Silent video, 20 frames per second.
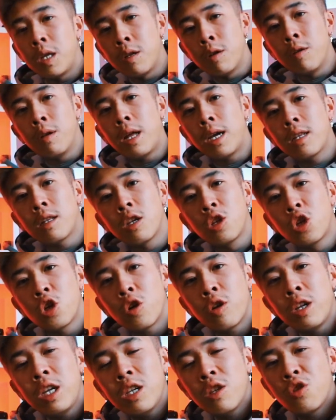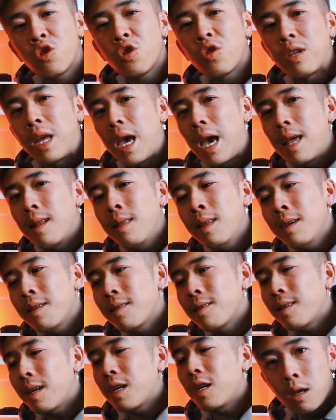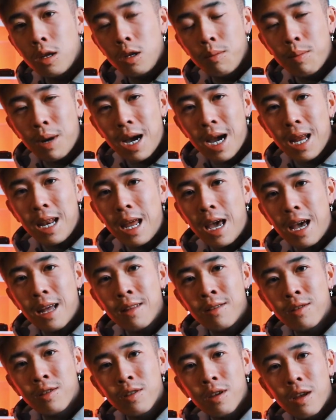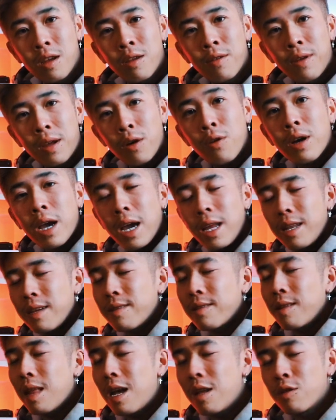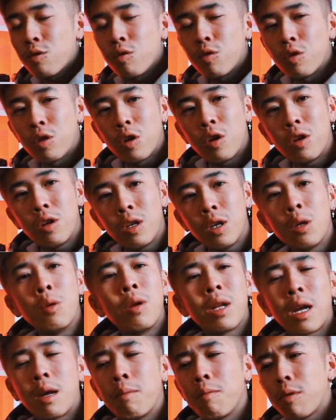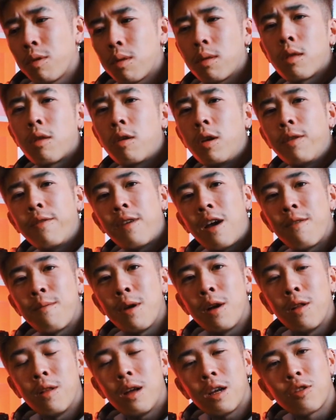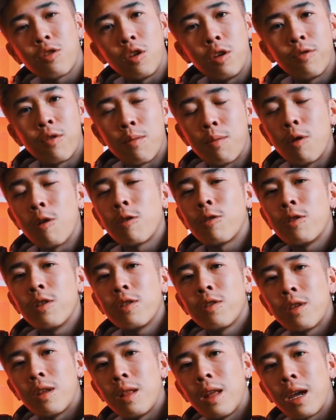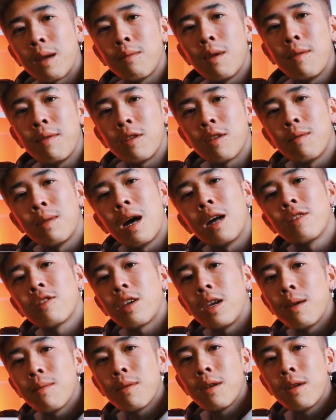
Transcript: You know, like the journey is just endless. Like you buy a lens and you think, okay, this lens will do, you know, like 35mm. That's good for portraits and like maybe some landscape.